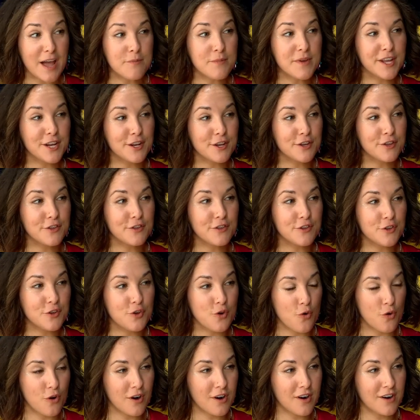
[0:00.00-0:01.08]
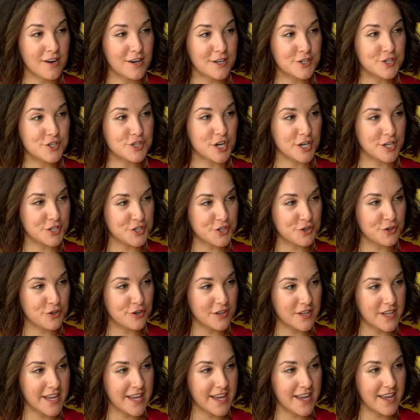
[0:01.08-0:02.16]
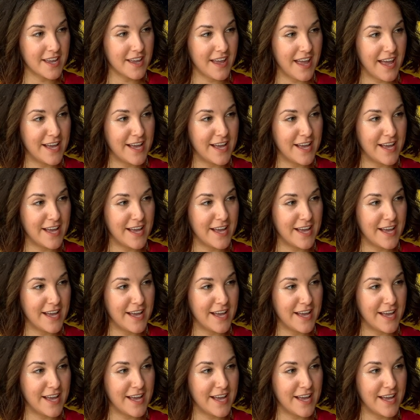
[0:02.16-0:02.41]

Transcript: I mean, your junk journaling